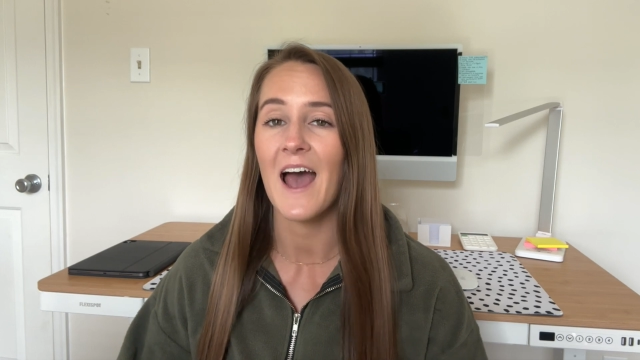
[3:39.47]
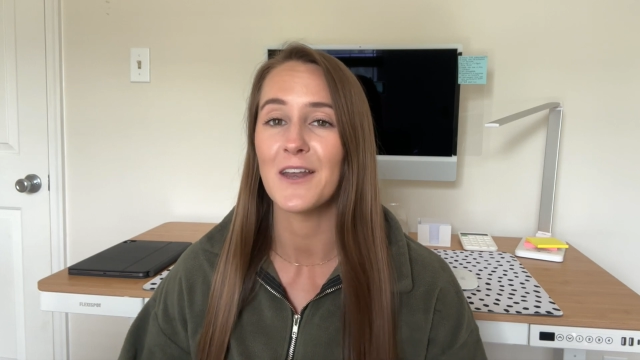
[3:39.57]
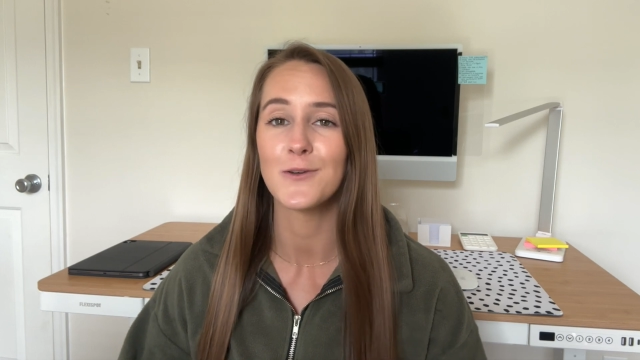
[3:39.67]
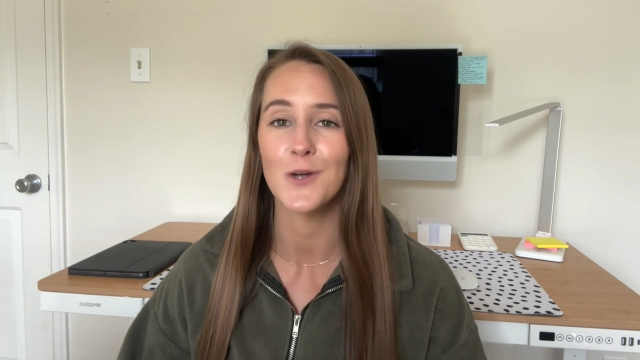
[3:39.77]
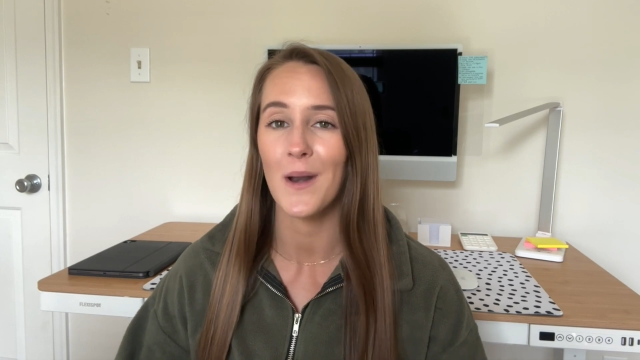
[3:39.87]

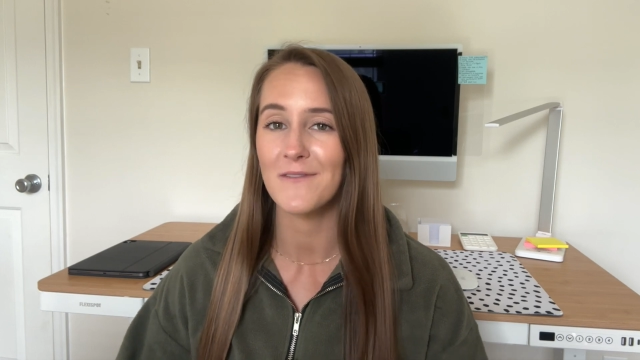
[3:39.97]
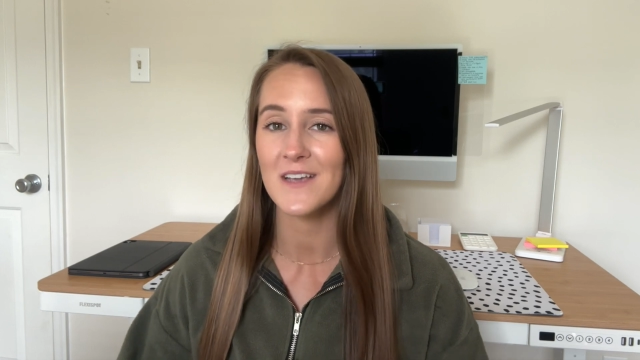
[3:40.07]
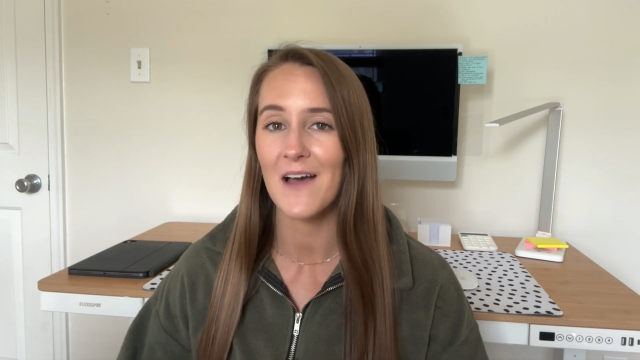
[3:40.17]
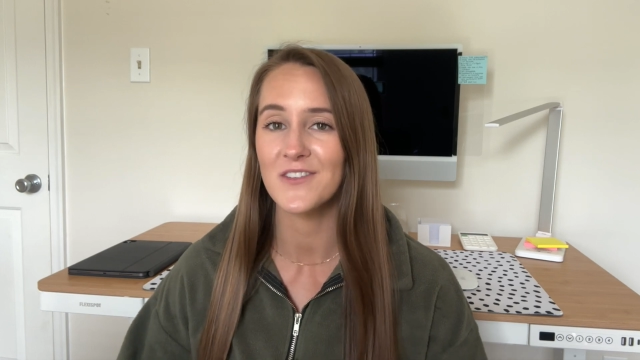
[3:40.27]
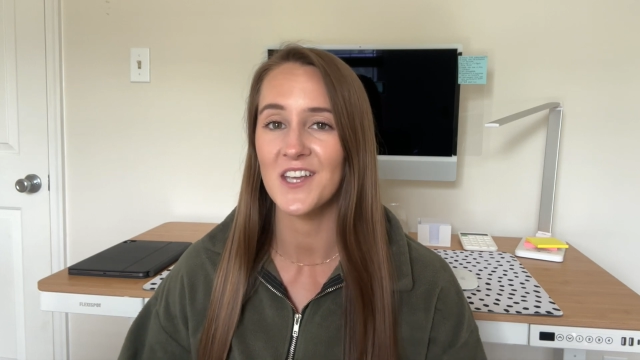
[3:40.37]
and you don't have to
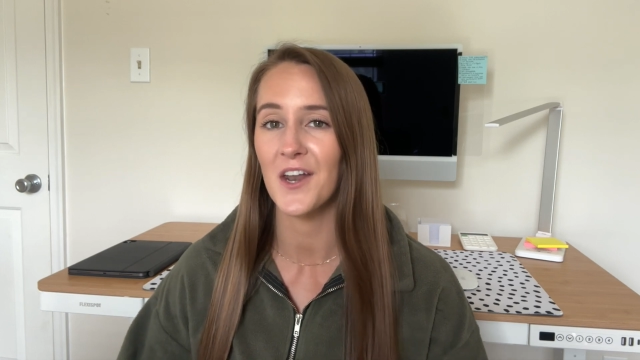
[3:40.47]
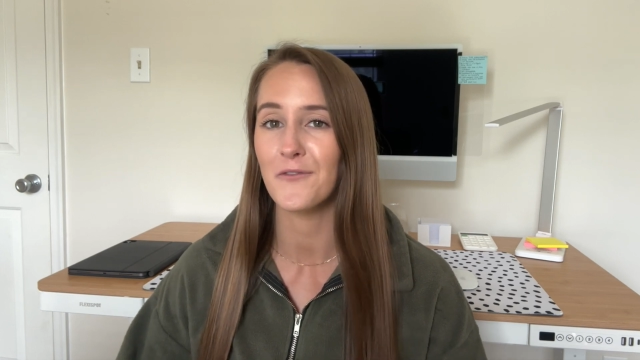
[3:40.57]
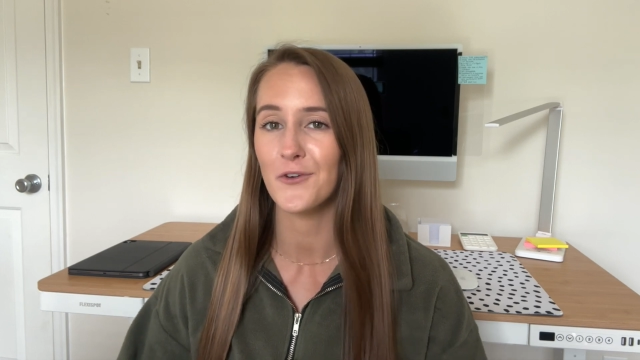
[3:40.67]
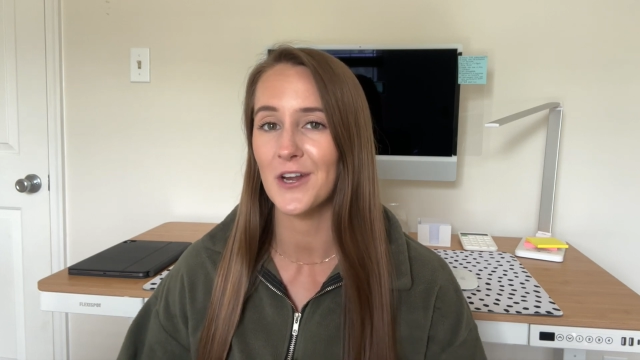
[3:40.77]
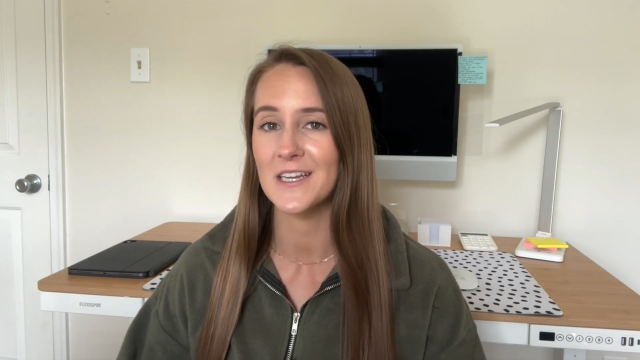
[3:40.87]
have a ton
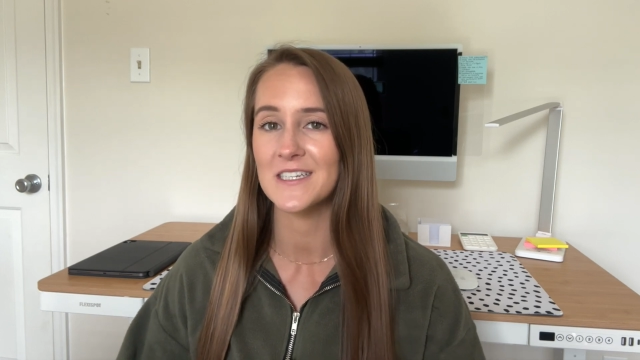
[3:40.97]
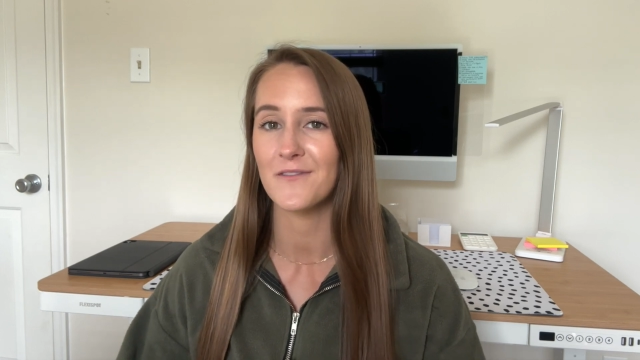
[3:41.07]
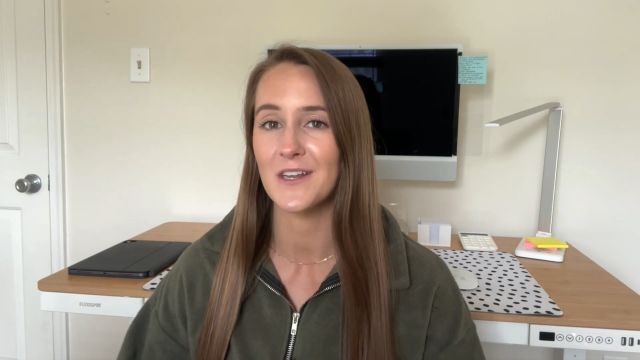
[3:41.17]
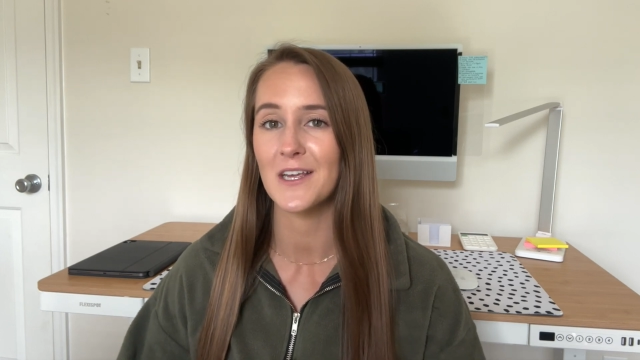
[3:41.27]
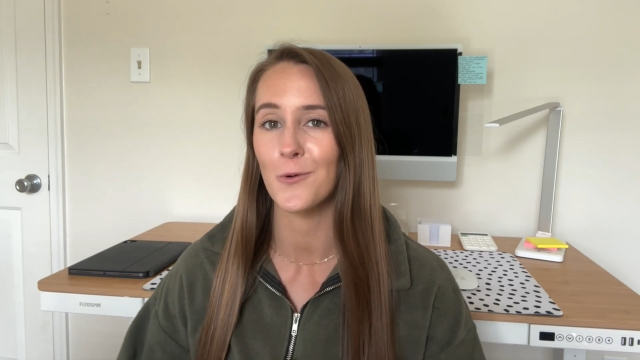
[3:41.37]
of
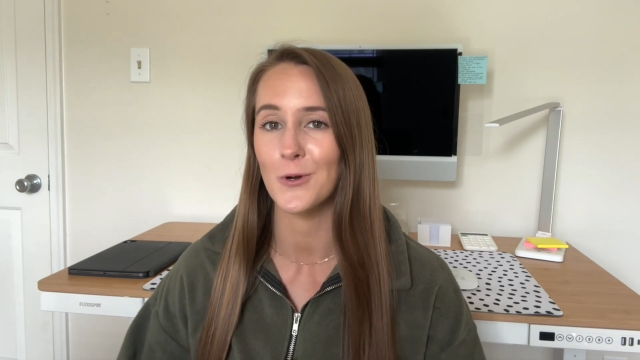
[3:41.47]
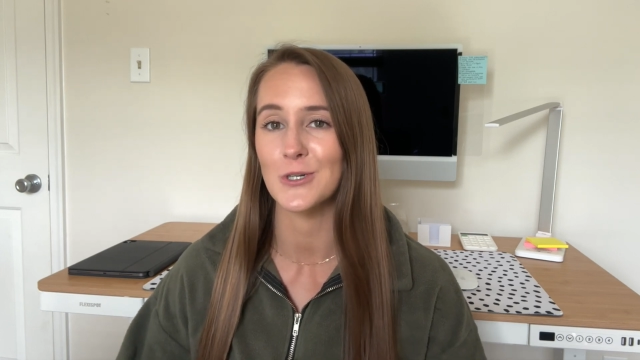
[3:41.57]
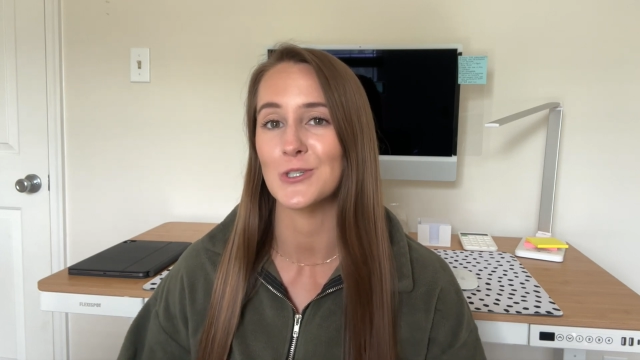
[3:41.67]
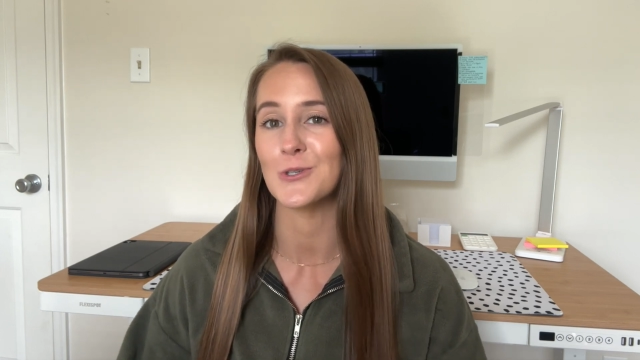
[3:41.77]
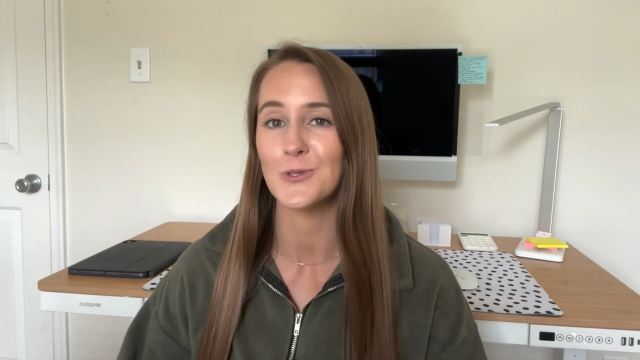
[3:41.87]
creativity in order
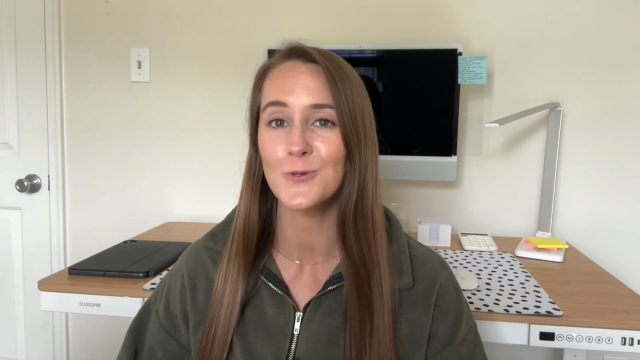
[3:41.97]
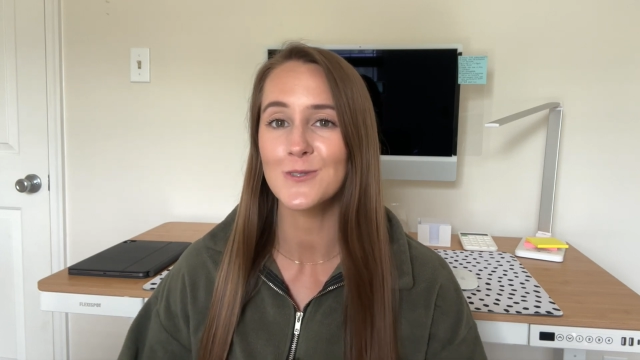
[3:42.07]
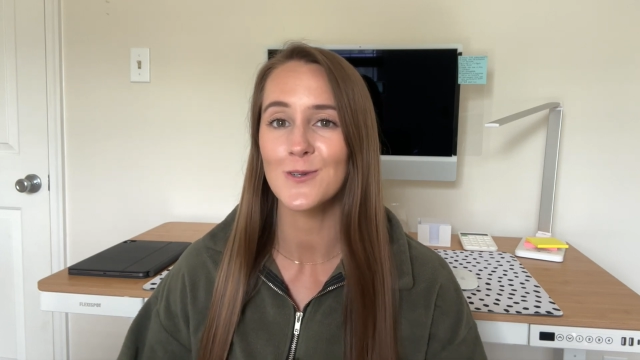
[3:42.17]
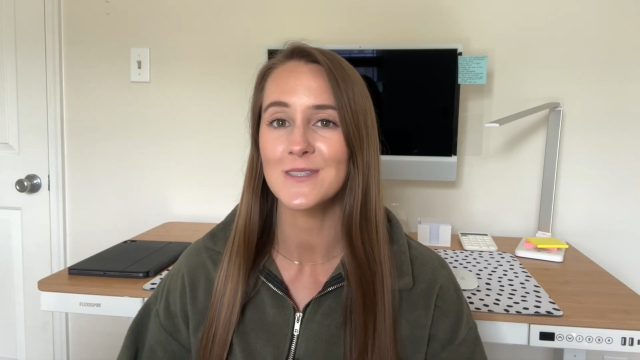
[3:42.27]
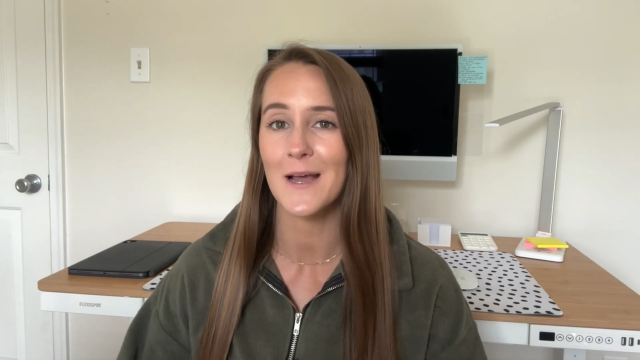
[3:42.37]
to use
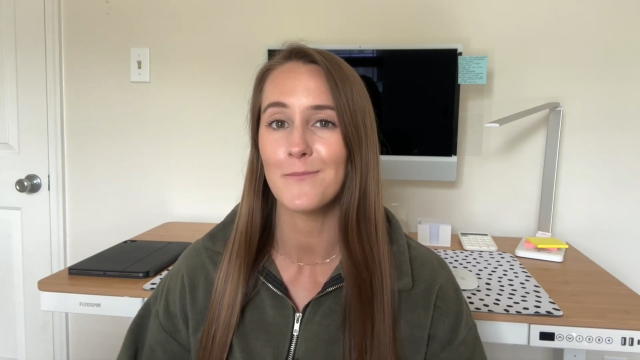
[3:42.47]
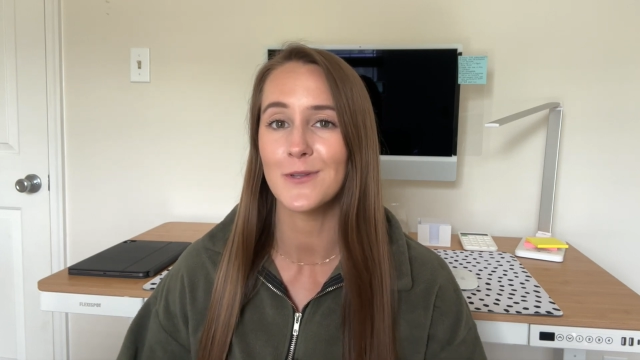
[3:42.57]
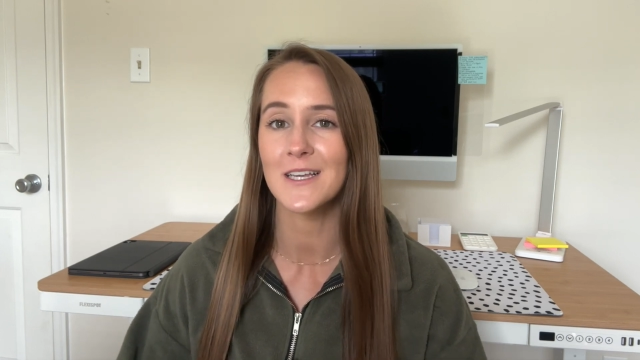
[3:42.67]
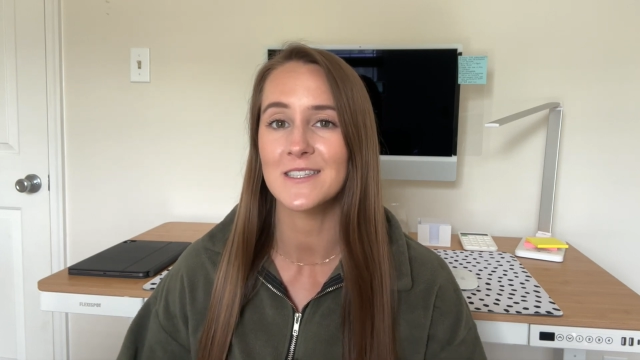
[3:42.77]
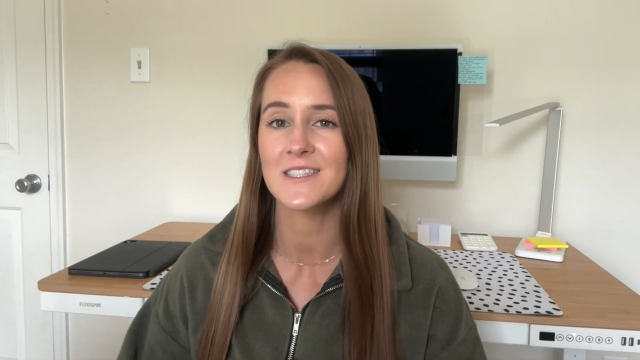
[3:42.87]
those
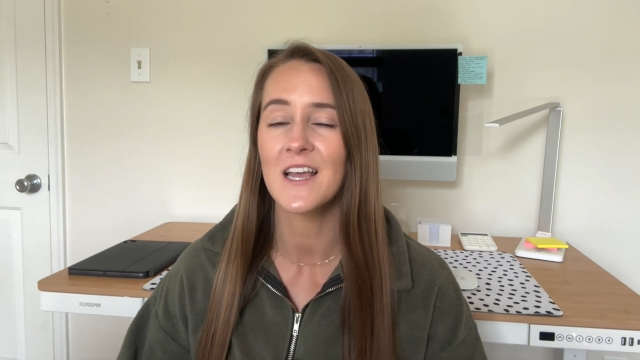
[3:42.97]
templates,